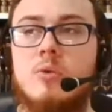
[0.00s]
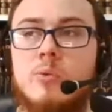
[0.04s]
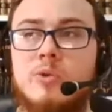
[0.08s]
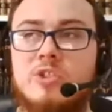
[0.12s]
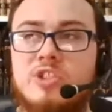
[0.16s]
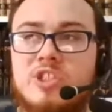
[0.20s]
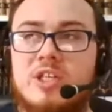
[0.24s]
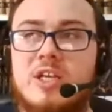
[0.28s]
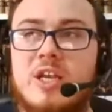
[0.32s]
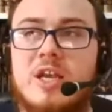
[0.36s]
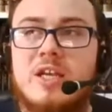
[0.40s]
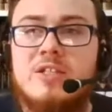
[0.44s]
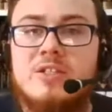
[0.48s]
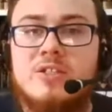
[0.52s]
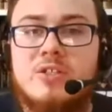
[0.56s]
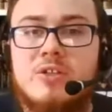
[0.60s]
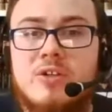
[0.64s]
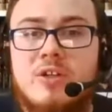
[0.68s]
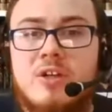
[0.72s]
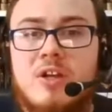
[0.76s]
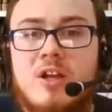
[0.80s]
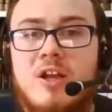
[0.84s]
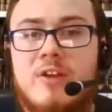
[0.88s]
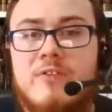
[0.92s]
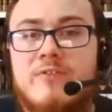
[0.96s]
which again is
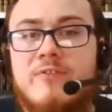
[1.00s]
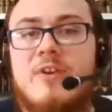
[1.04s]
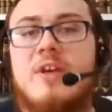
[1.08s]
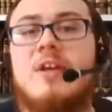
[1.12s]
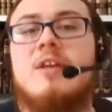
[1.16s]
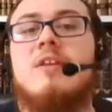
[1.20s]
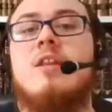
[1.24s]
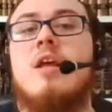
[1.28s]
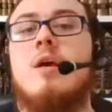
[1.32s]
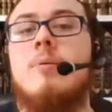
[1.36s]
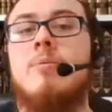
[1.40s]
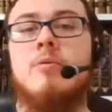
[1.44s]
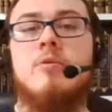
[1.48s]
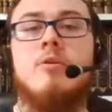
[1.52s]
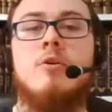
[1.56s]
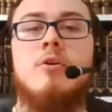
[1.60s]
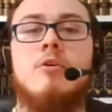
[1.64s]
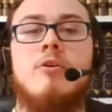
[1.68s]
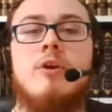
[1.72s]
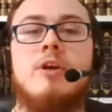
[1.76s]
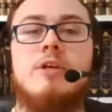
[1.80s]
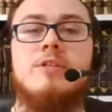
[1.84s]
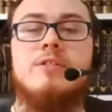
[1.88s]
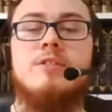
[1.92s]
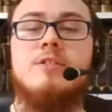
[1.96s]
going to affect their
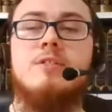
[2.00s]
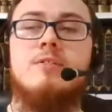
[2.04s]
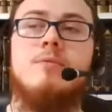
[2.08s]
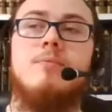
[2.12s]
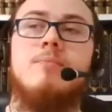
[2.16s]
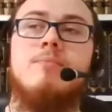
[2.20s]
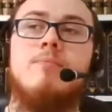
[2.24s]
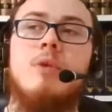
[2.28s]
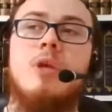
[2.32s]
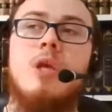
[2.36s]
progress.